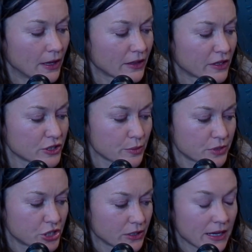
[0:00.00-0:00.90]
there's a
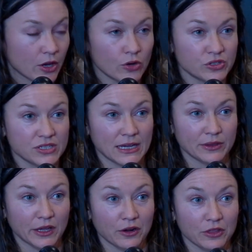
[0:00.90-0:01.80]
bajillion coaches out
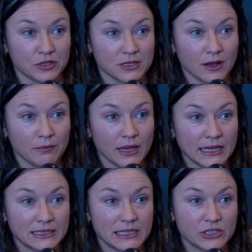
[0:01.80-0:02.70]
there. There's not
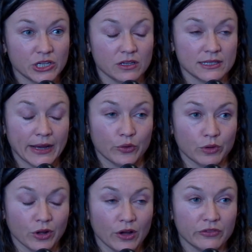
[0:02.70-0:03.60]
many teaching us how to
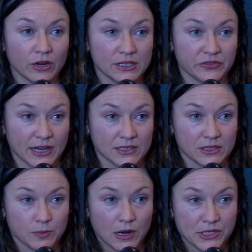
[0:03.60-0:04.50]
recover as fast
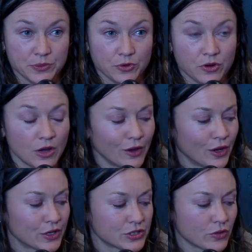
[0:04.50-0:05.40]
as possible.
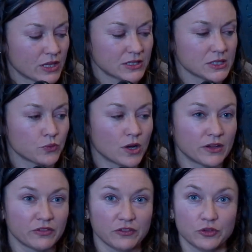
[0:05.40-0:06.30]
So this is one
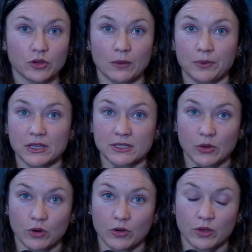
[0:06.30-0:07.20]
of the few companies I
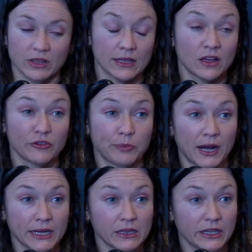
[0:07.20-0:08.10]
work with. I love
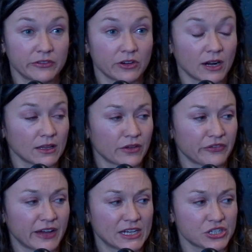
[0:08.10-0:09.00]
Body Lever. I love
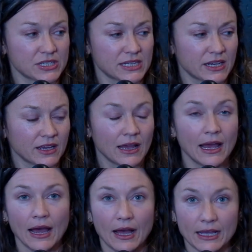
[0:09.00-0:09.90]
Fascia Stick.
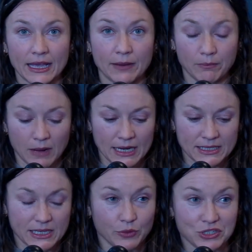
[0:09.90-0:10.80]
Again, my
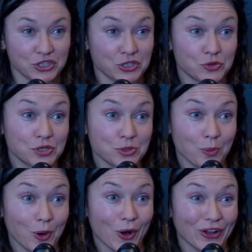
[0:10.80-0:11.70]
sequence just uses a
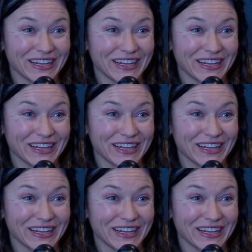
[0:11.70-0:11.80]
ball.